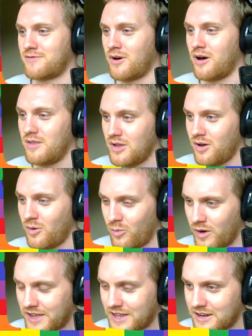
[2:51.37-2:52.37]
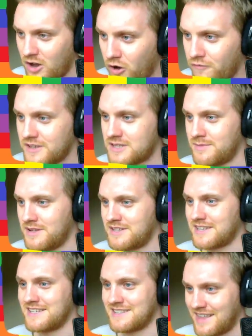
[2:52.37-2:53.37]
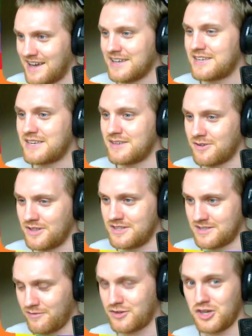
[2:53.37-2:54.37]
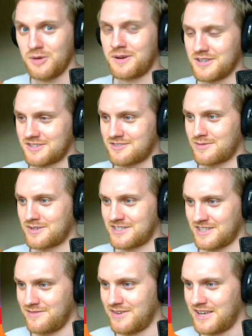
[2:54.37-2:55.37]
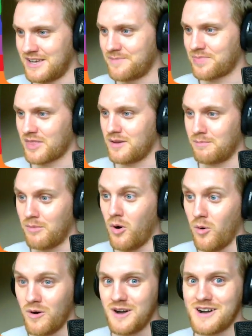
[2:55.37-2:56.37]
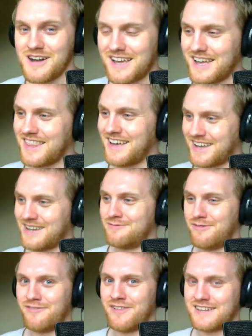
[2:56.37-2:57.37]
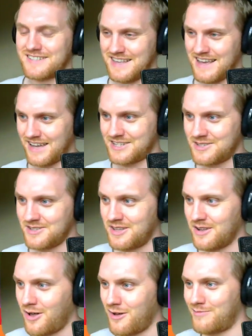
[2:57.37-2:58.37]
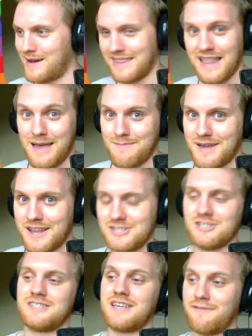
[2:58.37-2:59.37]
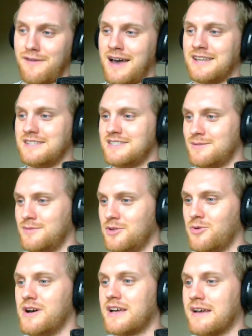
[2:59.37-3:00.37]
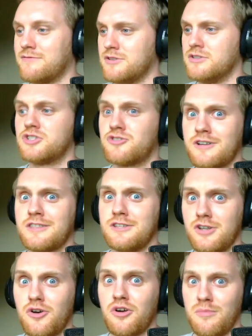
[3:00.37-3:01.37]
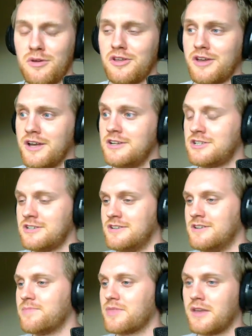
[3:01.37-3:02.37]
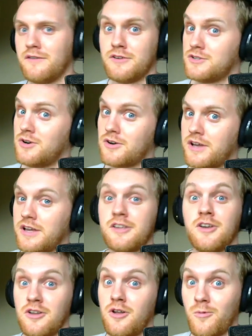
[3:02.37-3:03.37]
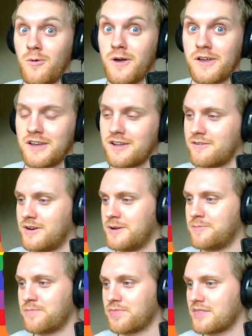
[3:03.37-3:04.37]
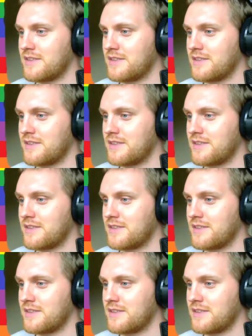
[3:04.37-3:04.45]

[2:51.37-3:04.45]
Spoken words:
of what working in an office building is like. You've got these sort of cubicle structures over here. More work, and that kind of reflects the attitude that a lot of my line managers have had in some of the work I've done. Strictly no communication. You're talking, you're not working, right?